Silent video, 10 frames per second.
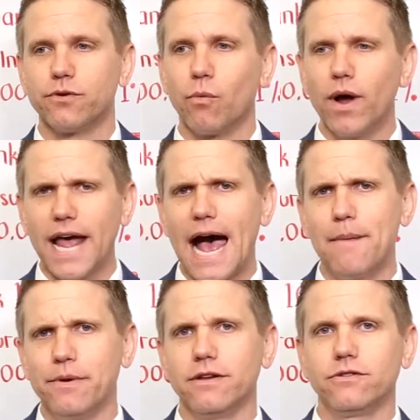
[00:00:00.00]
So what
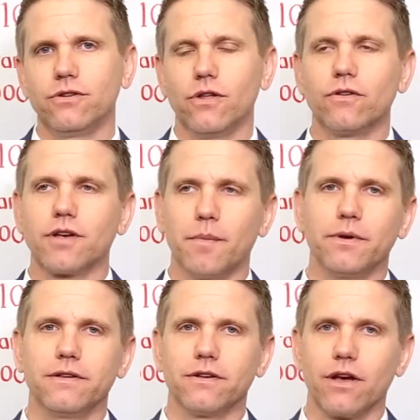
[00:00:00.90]
happens to those
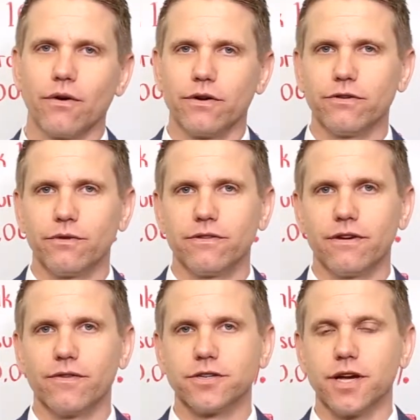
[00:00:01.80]
companies that go into
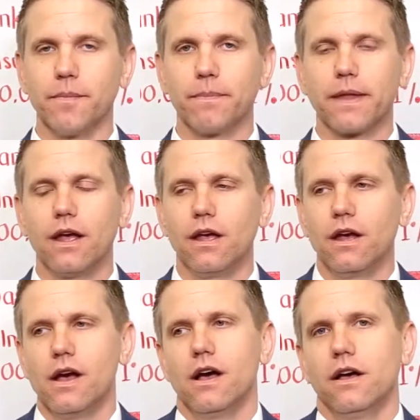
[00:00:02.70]
receivership?
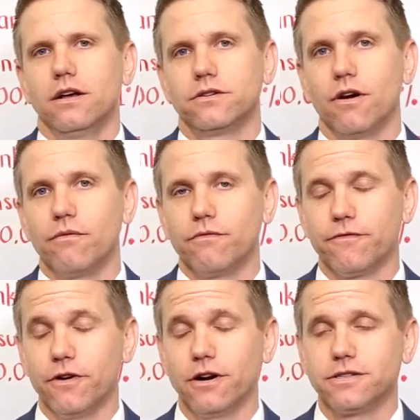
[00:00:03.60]
So
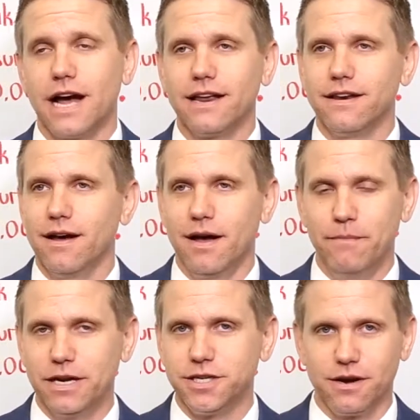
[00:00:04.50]
first, I
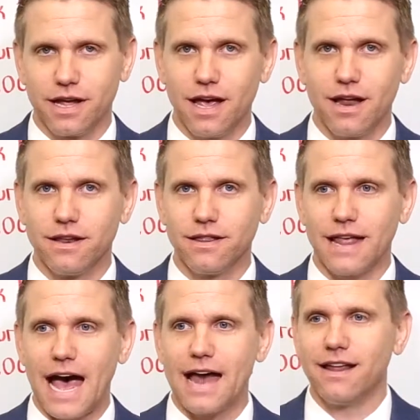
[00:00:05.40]
mentioned again
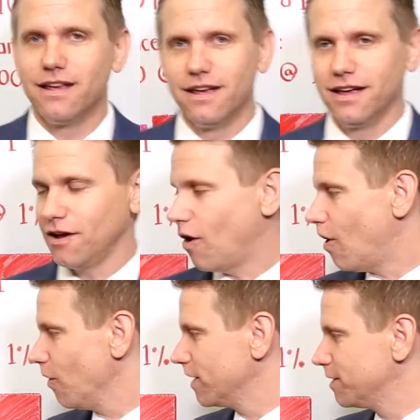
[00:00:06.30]
that
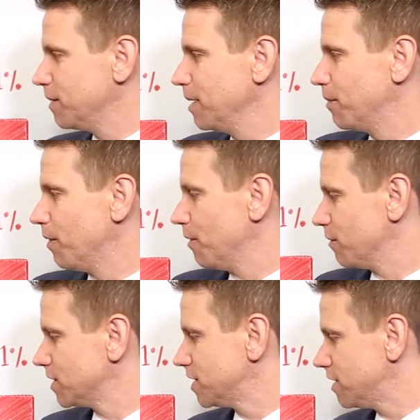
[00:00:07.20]
all these people
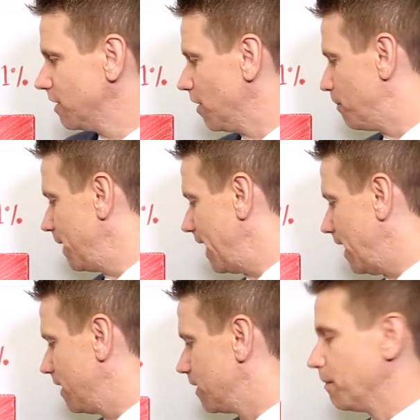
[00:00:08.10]
were still
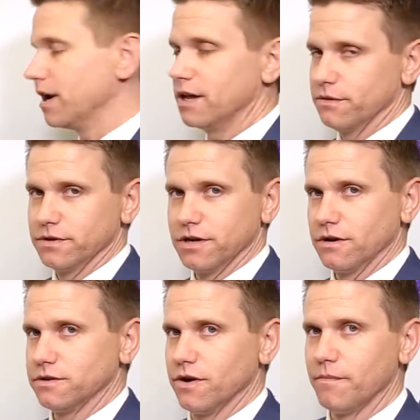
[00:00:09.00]
paid the money that was
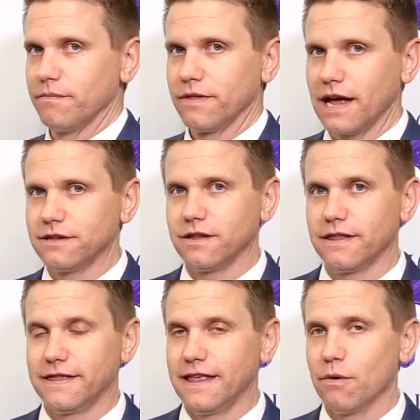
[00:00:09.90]
owed to them. That
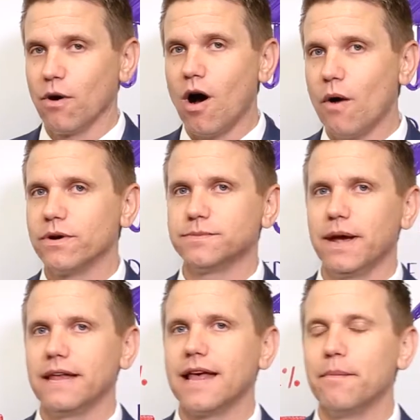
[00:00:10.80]
they were always
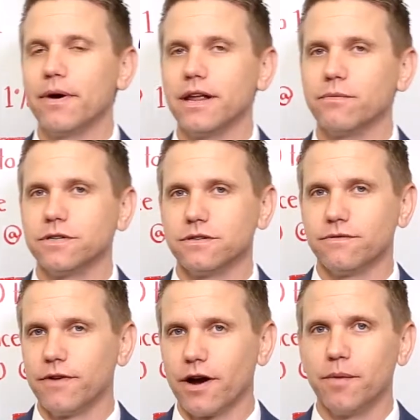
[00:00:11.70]
paid that money, which is a
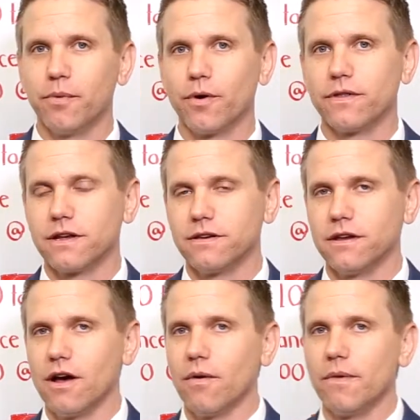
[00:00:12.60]
very important thing to
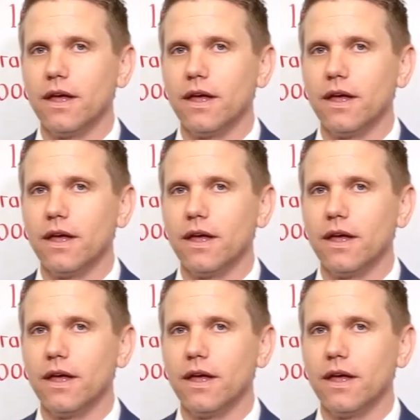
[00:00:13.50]
know.